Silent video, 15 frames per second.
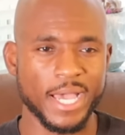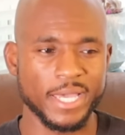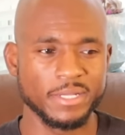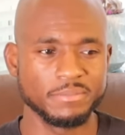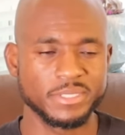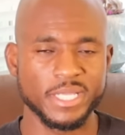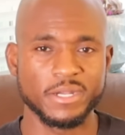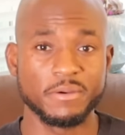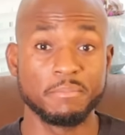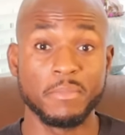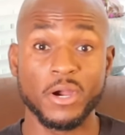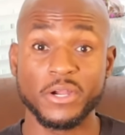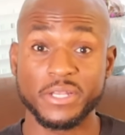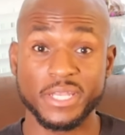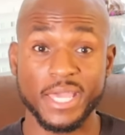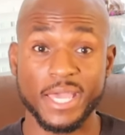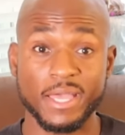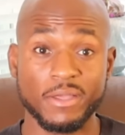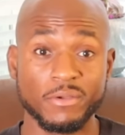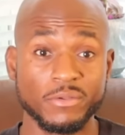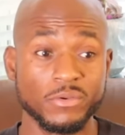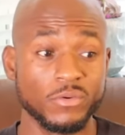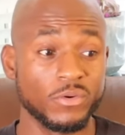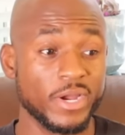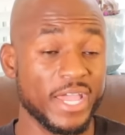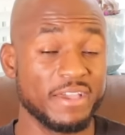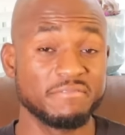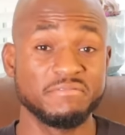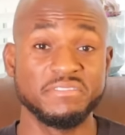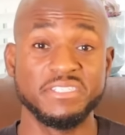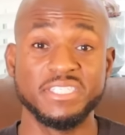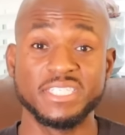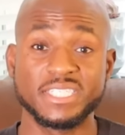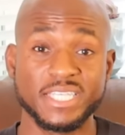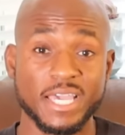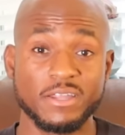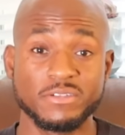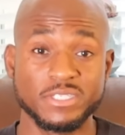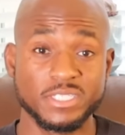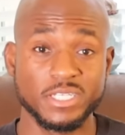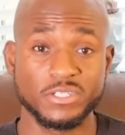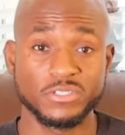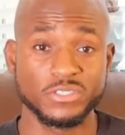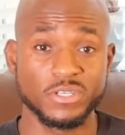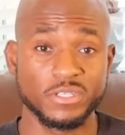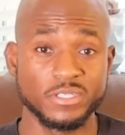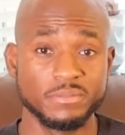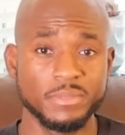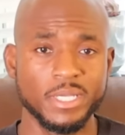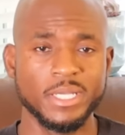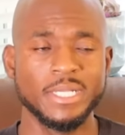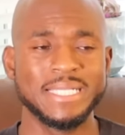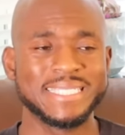items that are marked down or have discounted stickers on them,